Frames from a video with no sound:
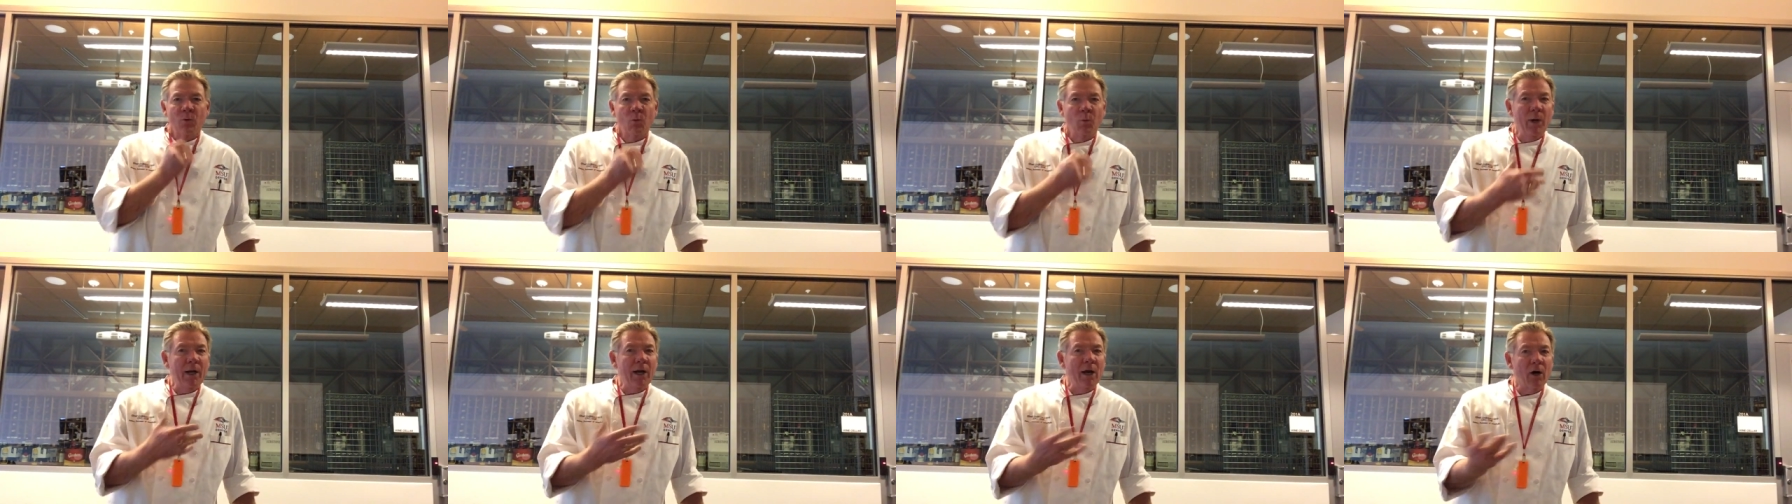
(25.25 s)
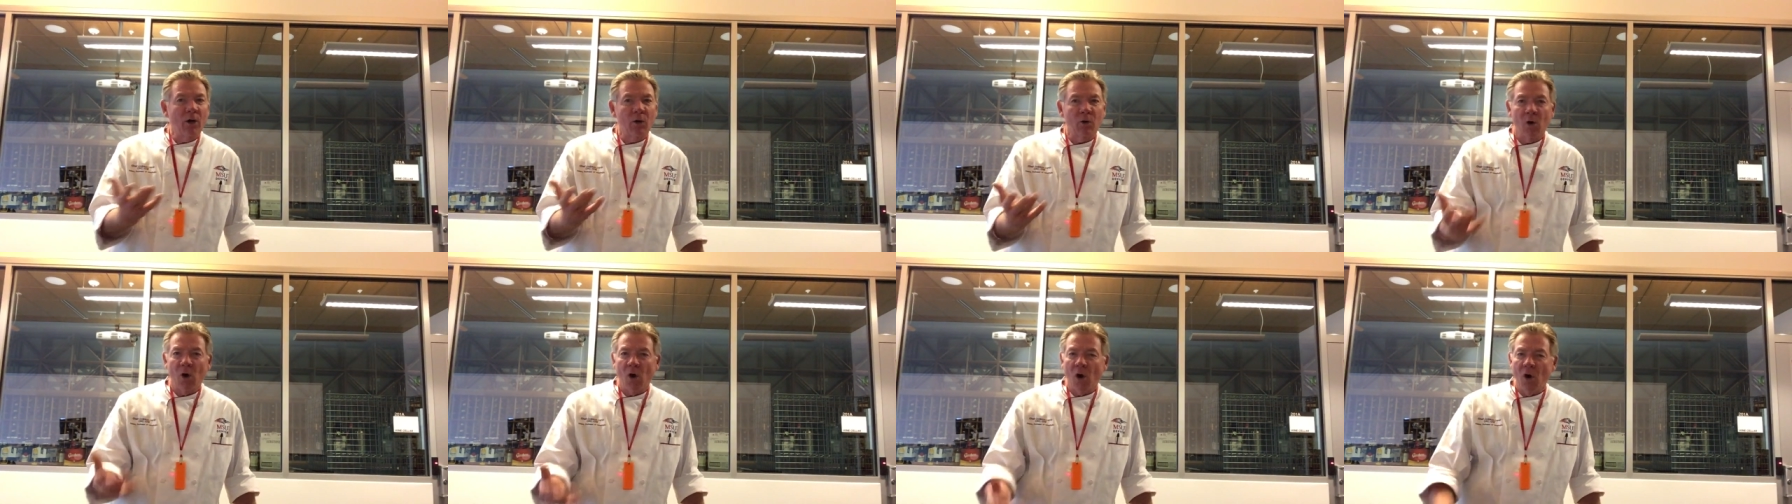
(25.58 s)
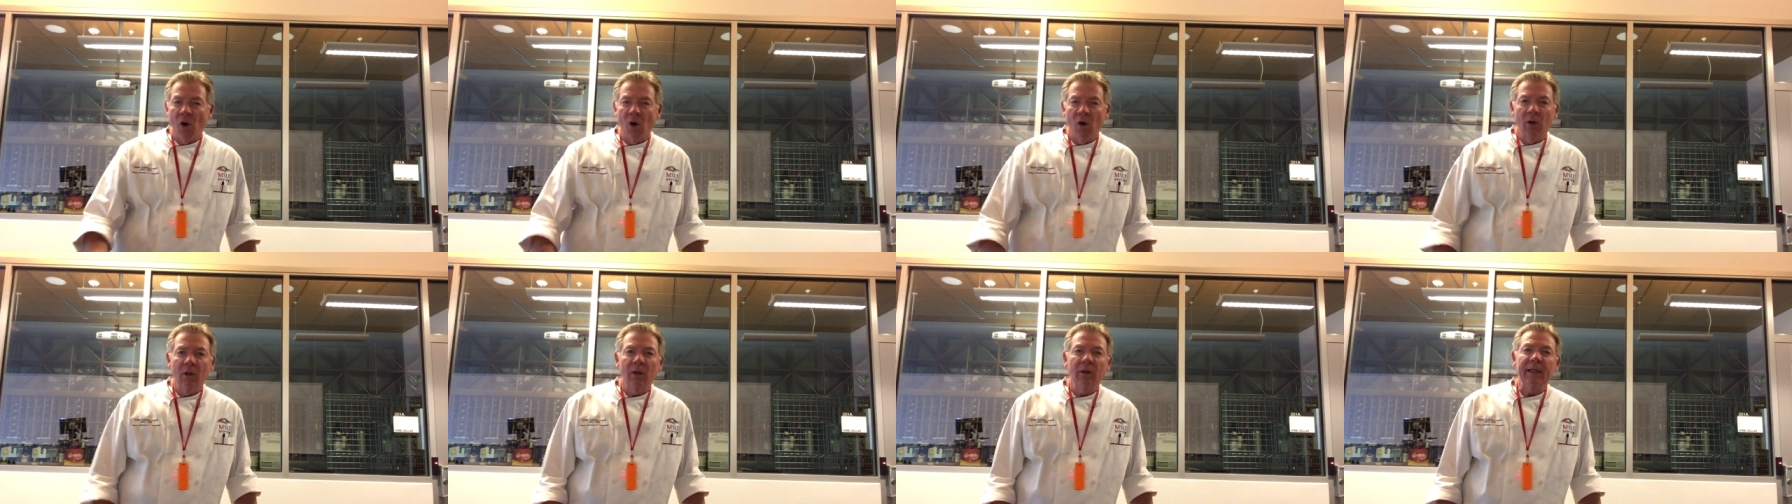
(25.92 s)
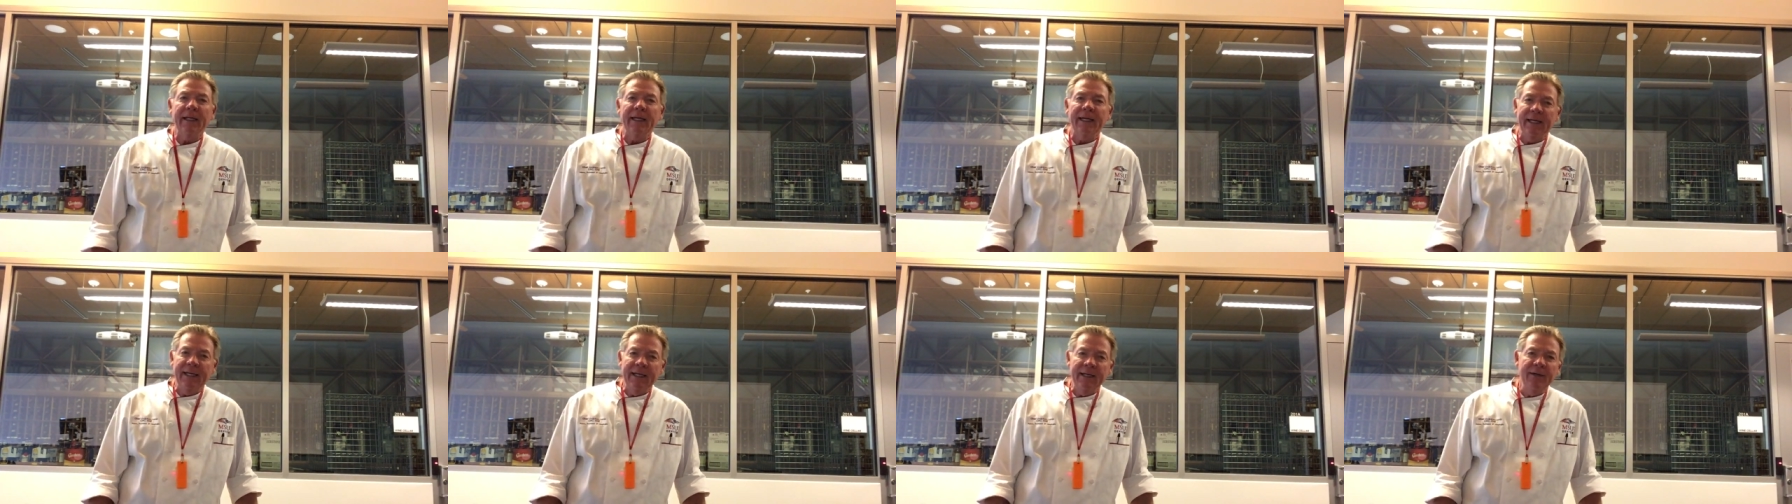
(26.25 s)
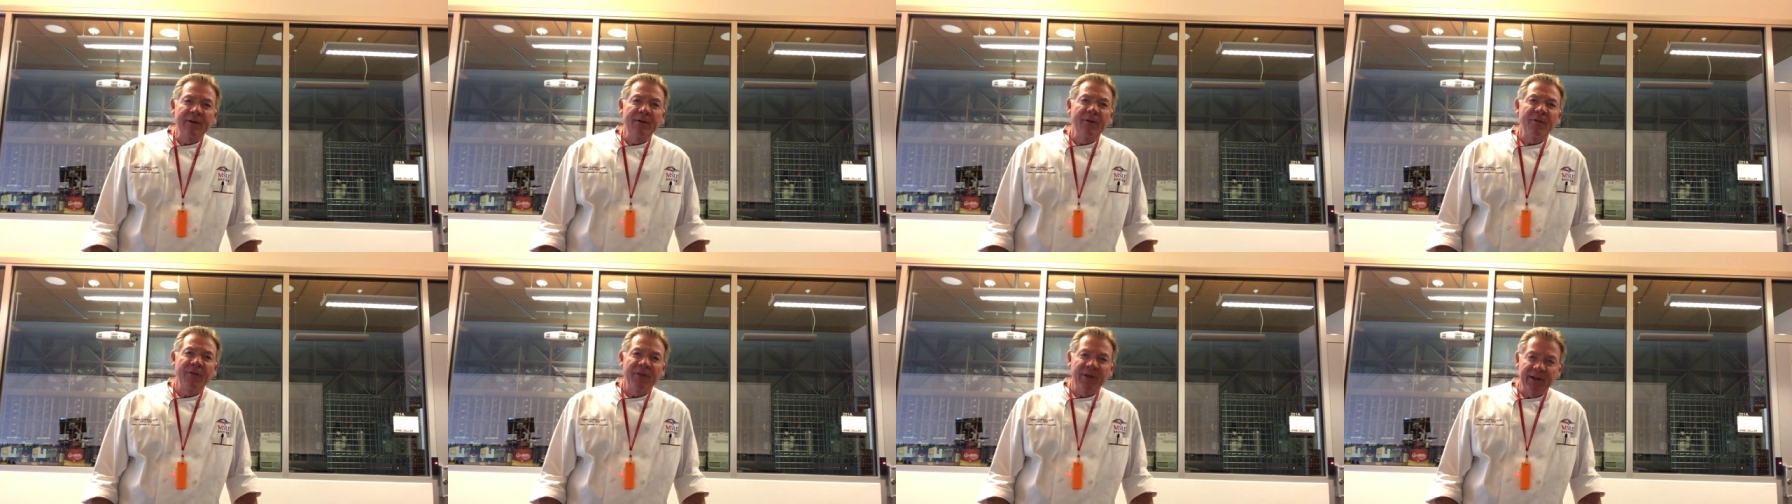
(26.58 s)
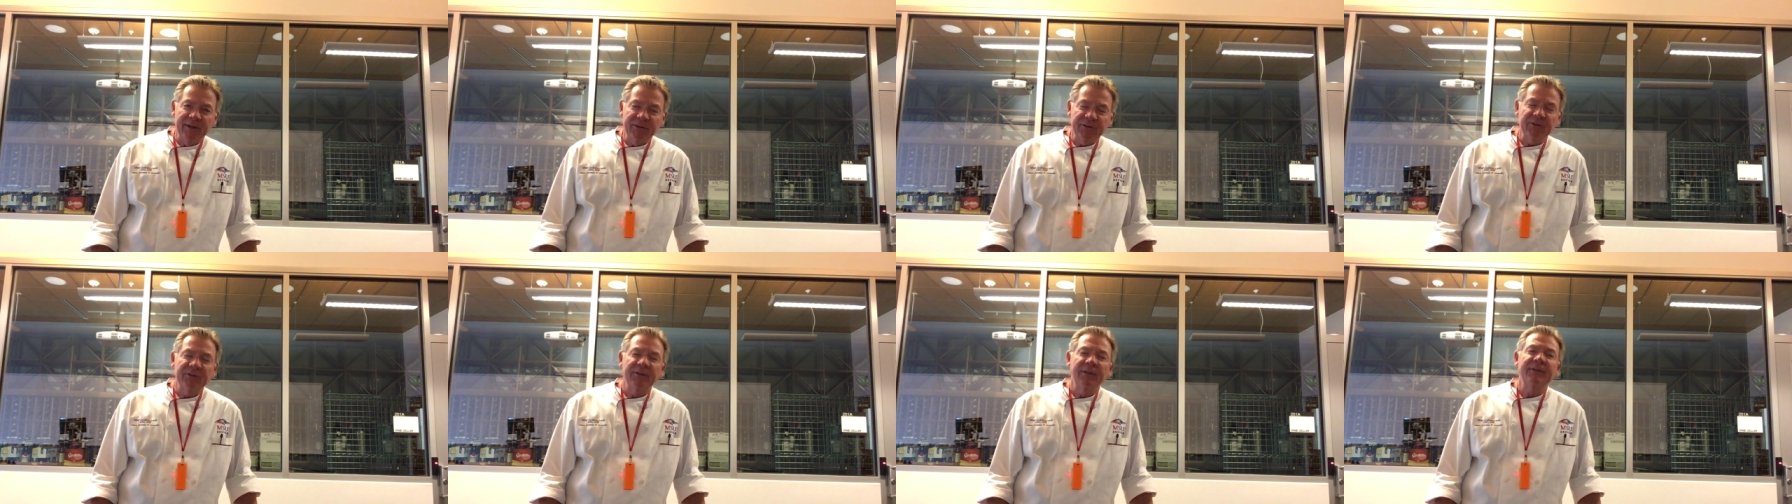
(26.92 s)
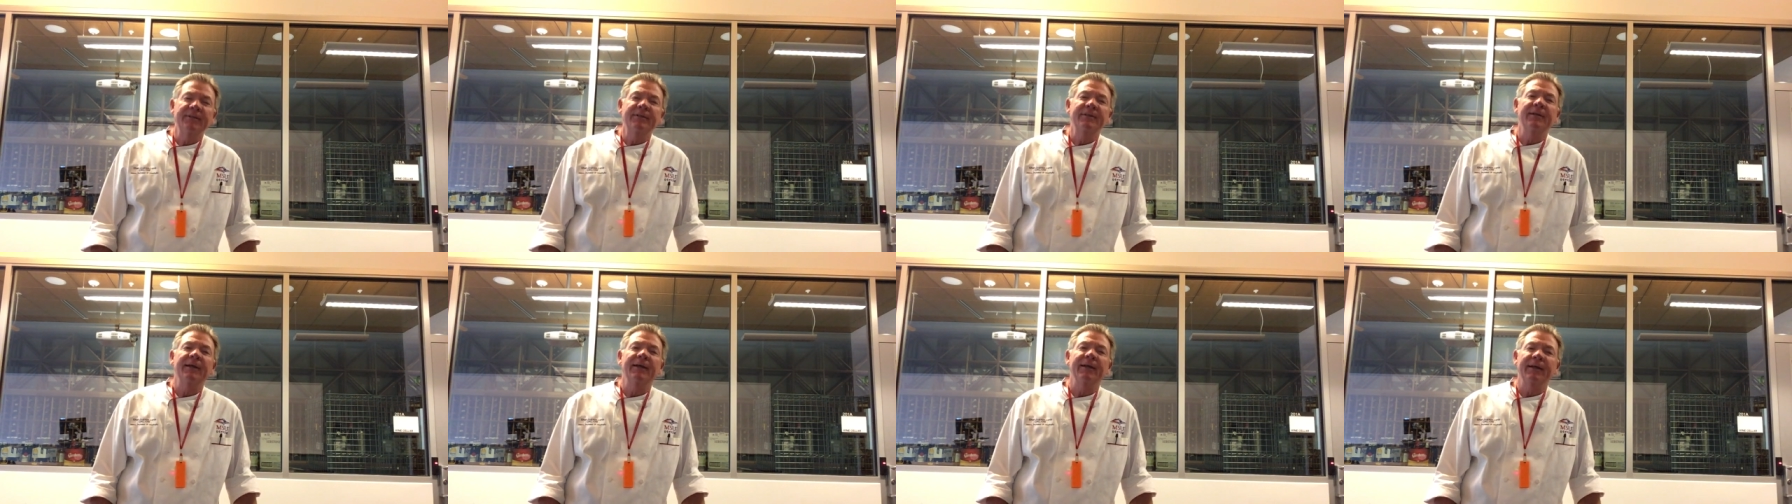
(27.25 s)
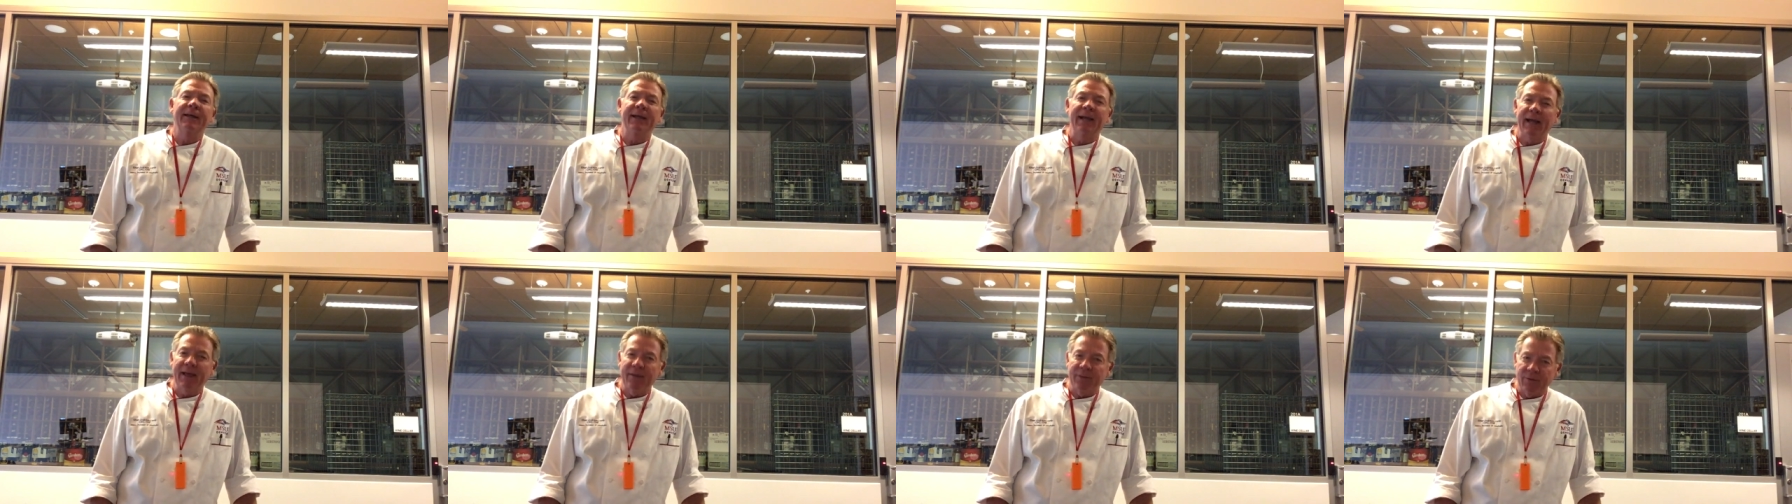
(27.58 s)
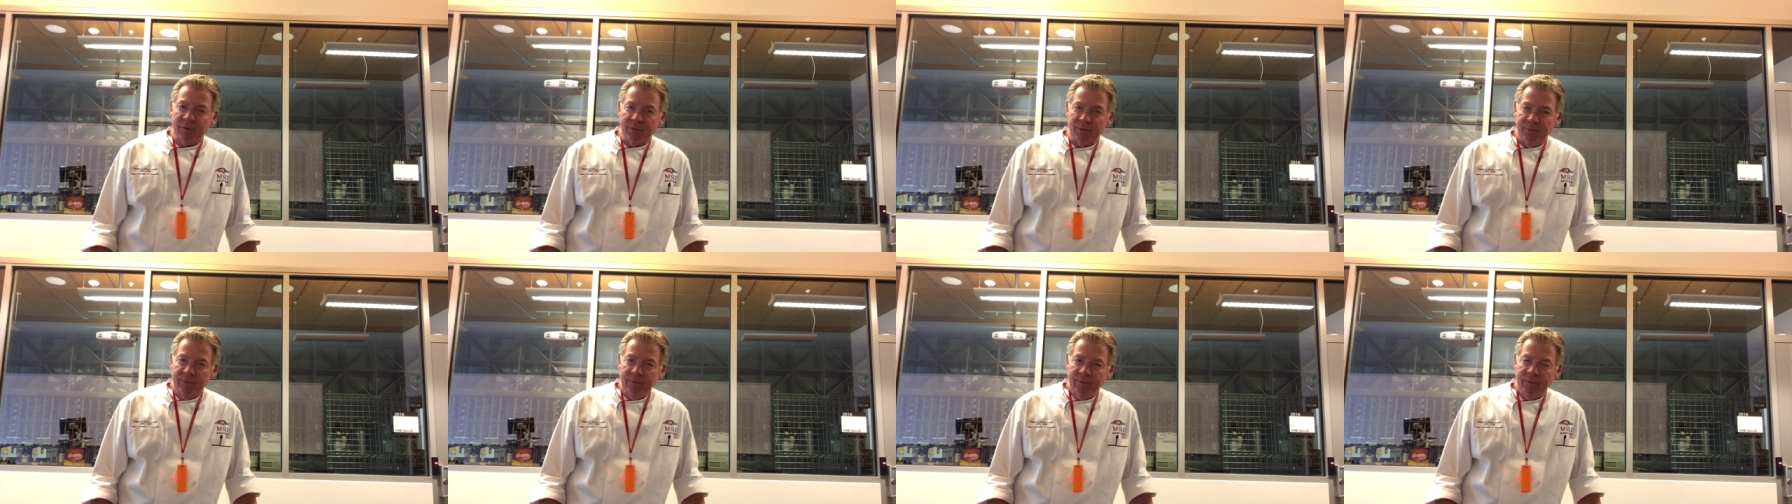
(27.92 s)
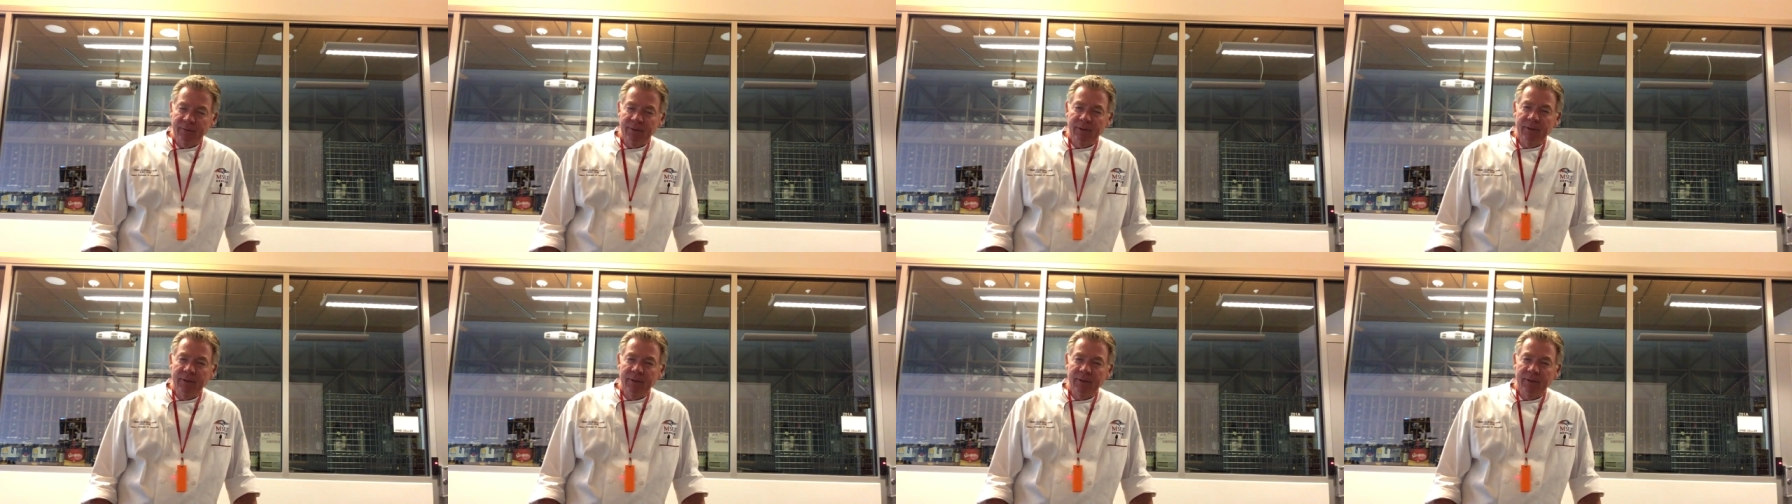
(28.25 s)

we are all in this together.